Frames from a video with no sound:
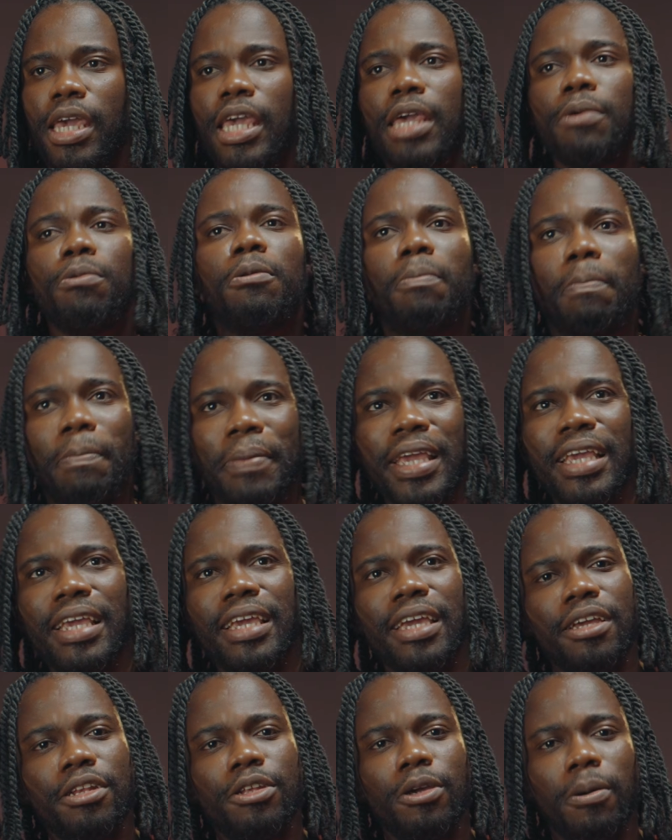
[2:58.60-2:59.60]
it would be
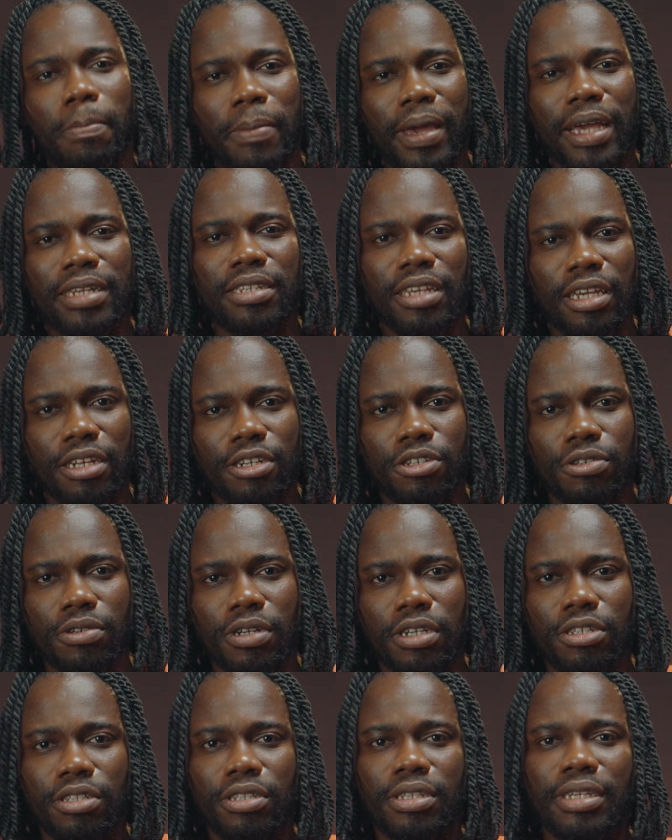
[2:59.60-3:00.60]
in your best
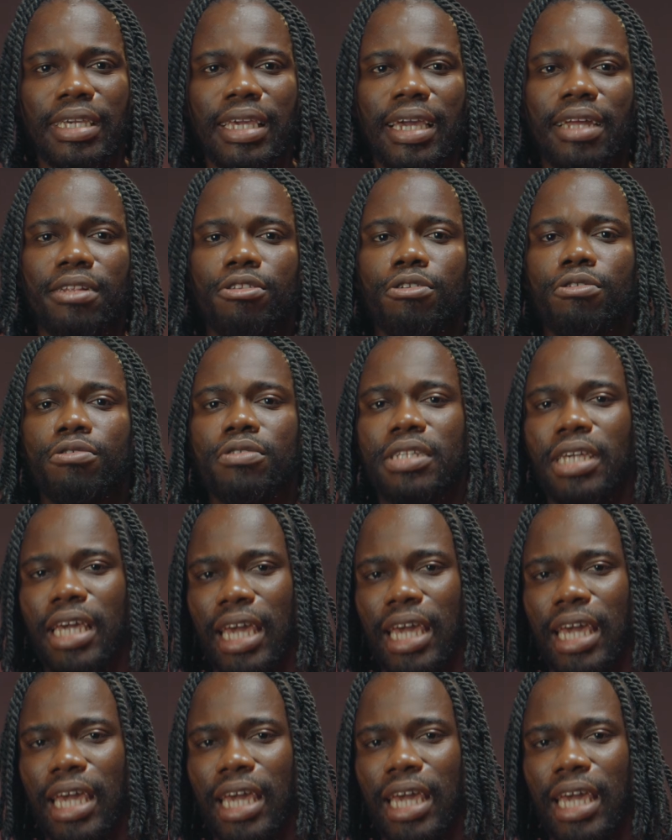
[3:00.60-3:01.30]
interest to get those